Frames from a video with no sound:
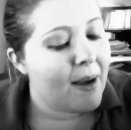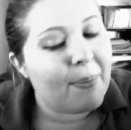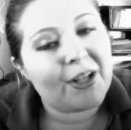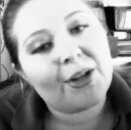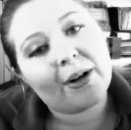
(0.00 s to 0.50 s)

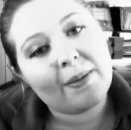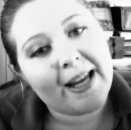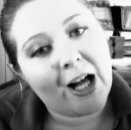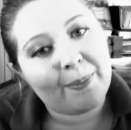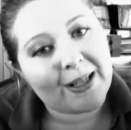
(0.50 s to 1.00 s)
but they're going to
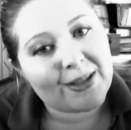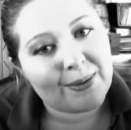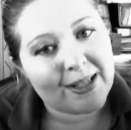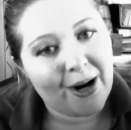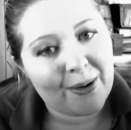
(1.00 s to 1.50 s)
be helping
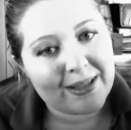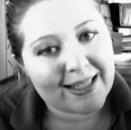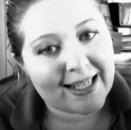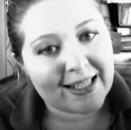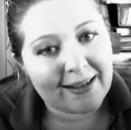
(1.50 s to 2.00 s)
Susie
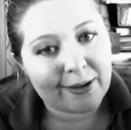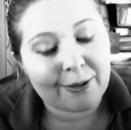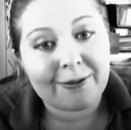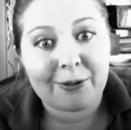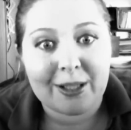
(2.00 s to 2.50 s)
Hostess get
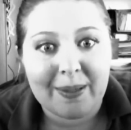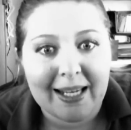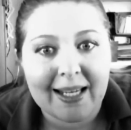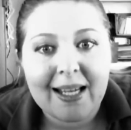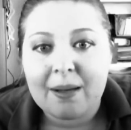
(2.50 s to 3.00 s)
another
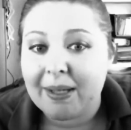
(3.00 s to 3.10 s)
freebie,